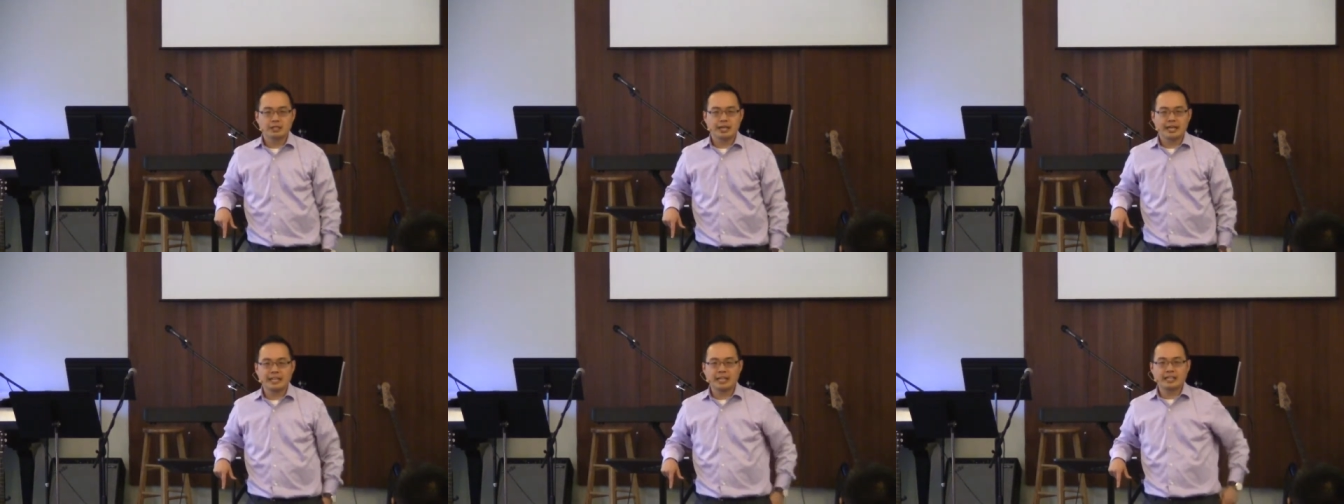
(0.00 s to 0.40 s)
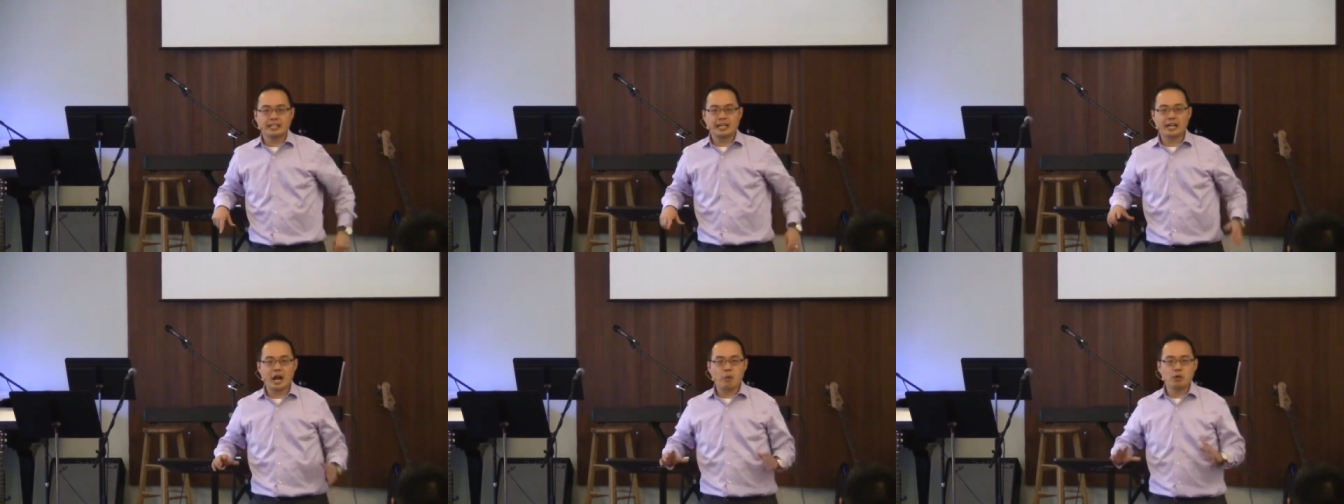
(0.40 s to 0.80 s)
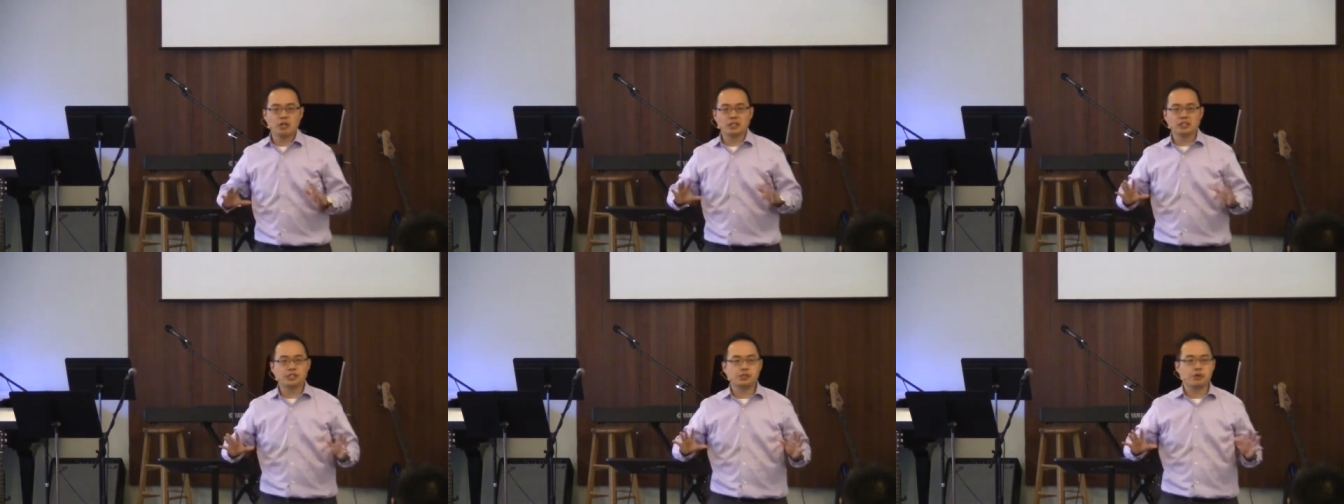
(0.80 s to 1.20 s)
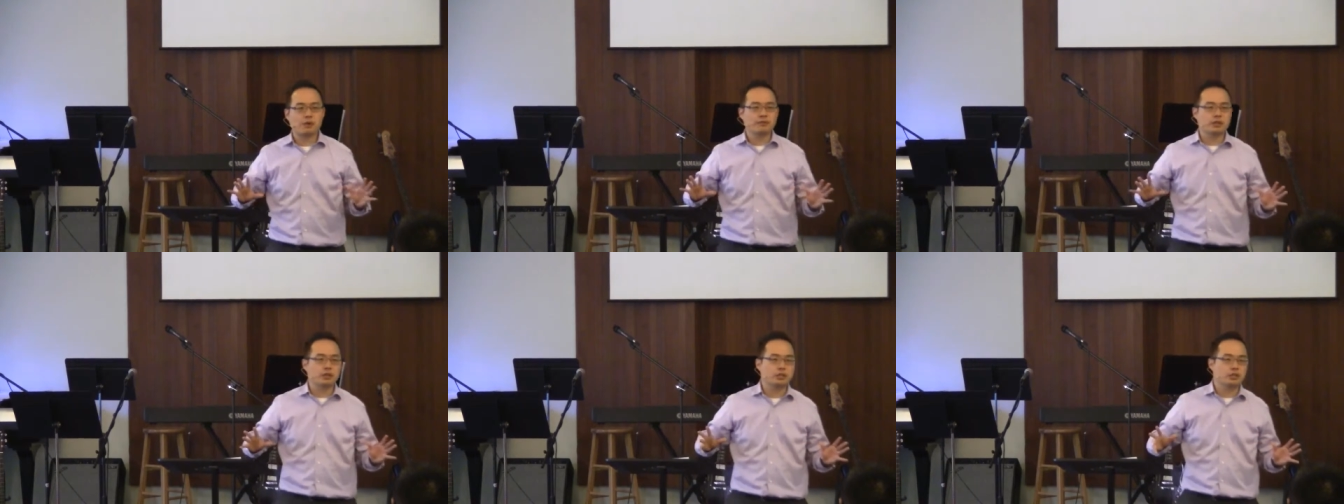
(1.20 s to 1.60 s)
and, and, and i want to let you
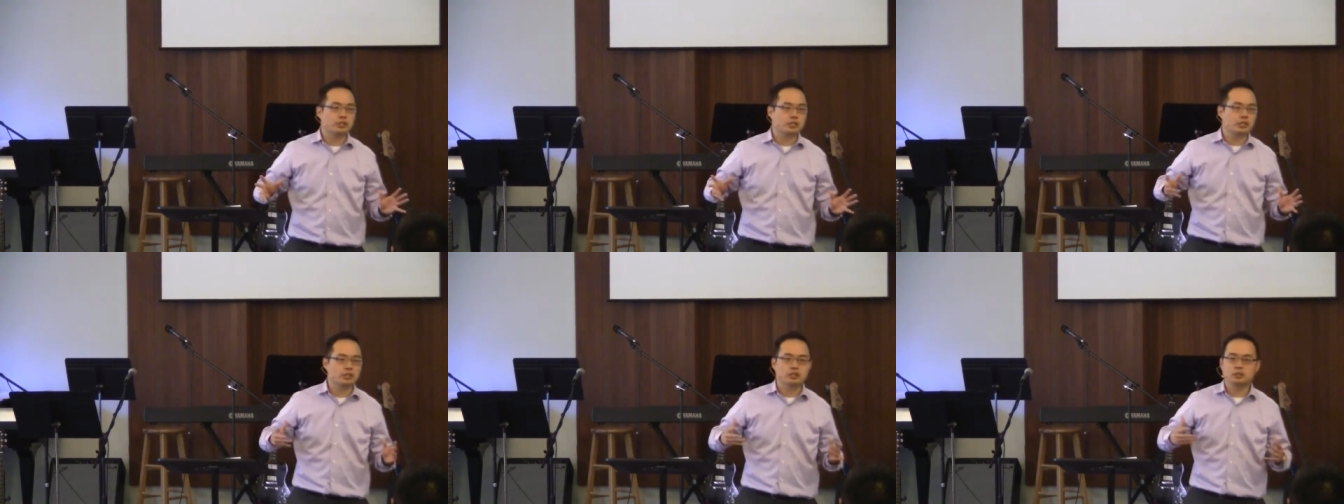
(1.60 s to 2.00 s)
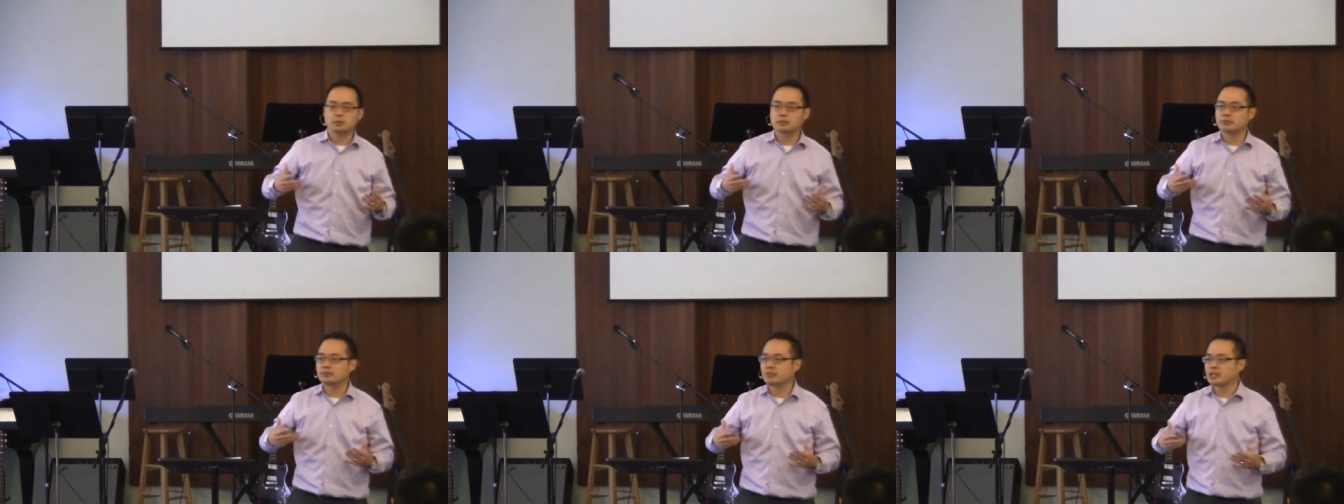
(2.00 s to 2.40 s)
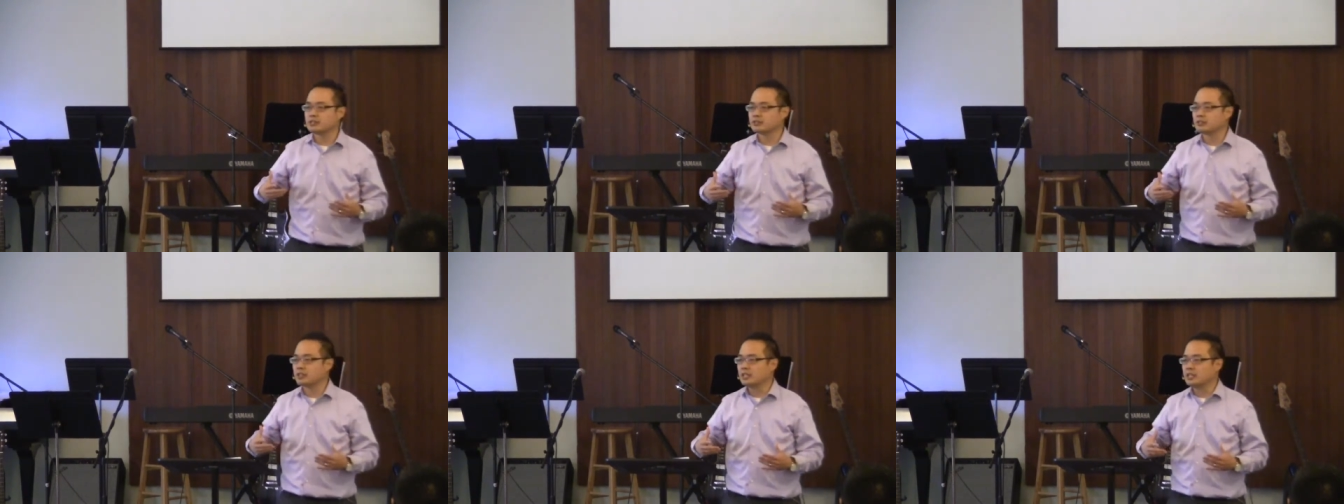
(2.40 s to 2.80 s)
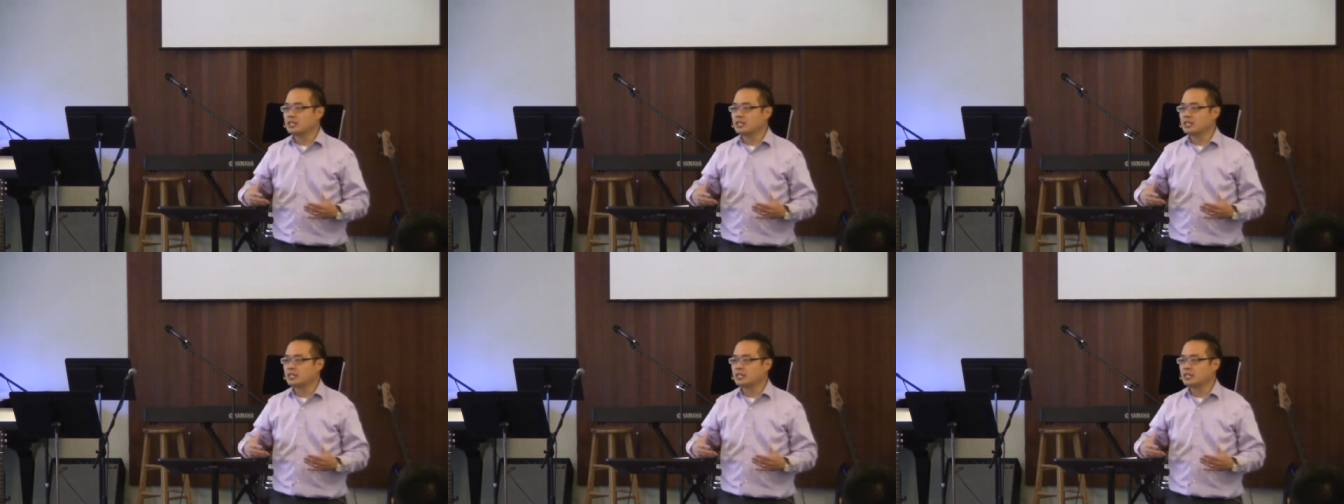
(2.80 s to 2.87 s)
off the hook a little bit friends